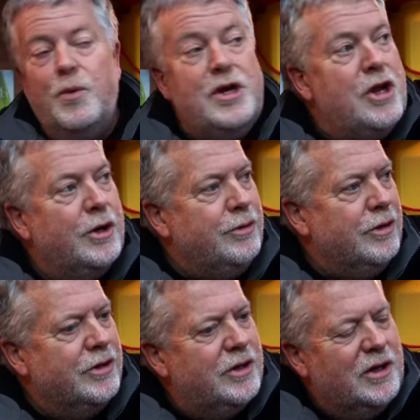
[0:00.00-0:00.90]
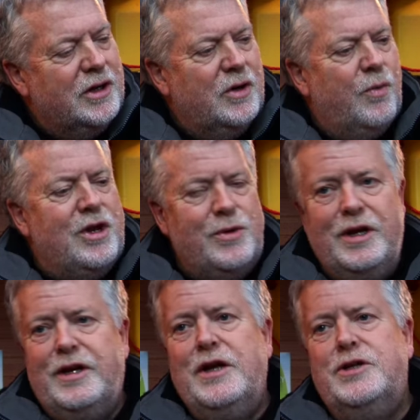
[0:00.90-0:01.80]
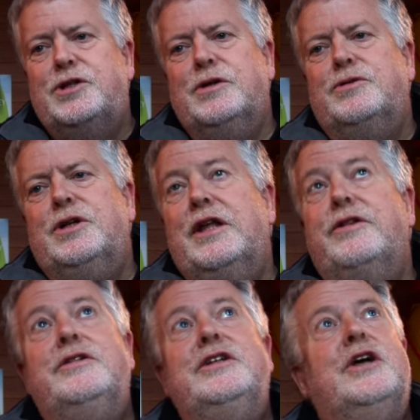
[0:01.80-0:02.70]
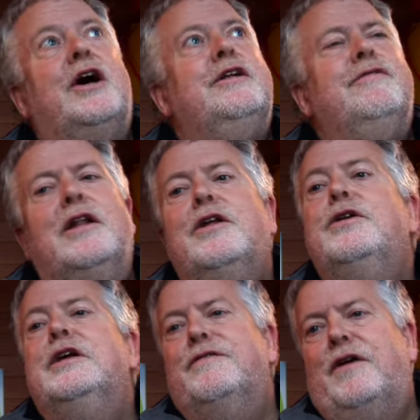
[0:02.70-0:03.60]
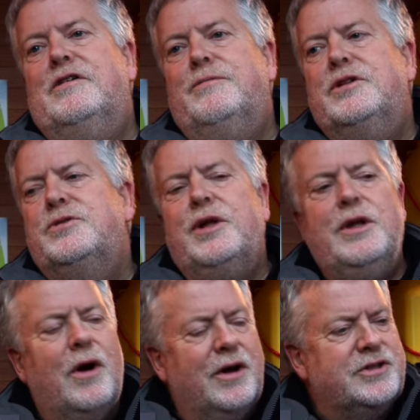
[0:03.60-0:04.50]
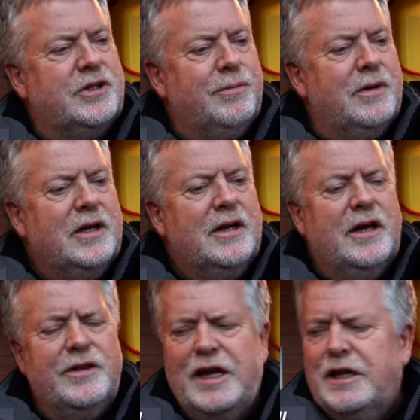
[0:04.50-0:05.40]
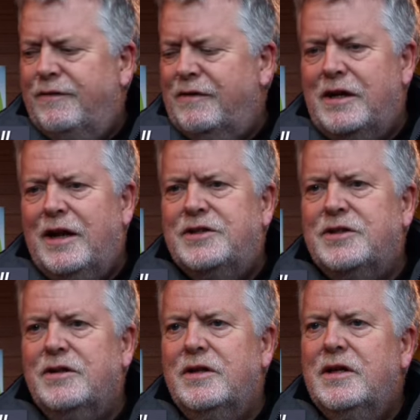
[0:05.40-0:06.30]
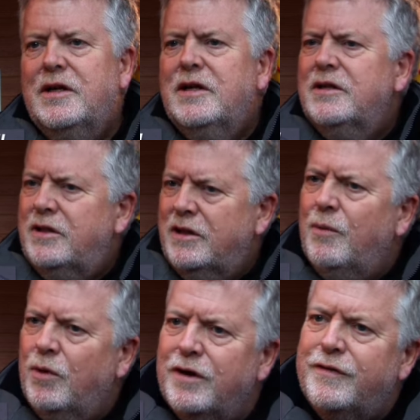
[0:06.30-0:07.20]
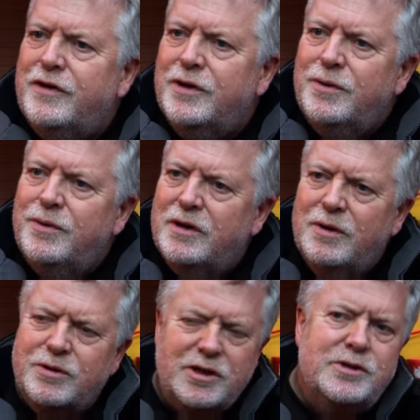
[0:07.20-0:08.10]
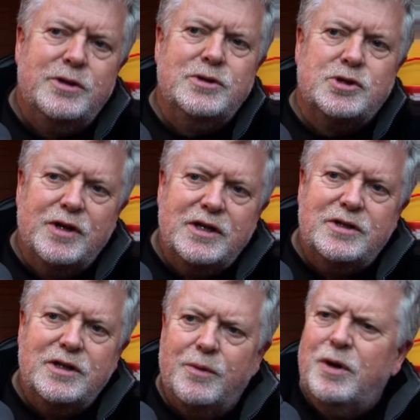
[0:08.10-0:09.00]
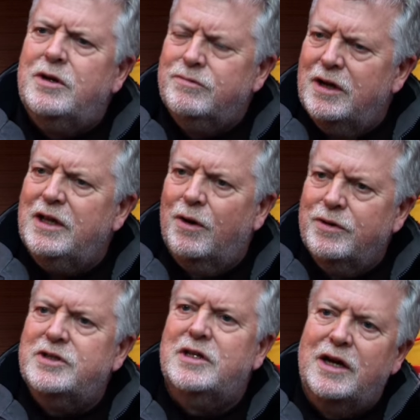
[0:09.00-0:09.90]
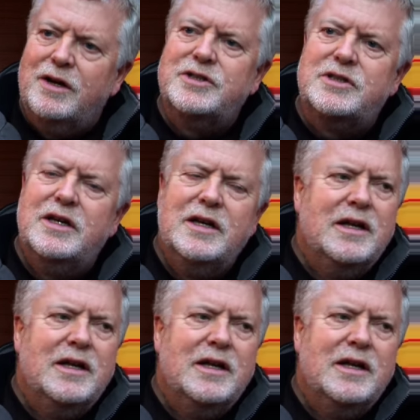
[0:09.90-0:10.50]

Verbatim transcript: We know that when you engage children in the design of their learning environments, when you ask them at the end of every lesson, did that work for you? You know, was I too strict? You know, when you really honestly ask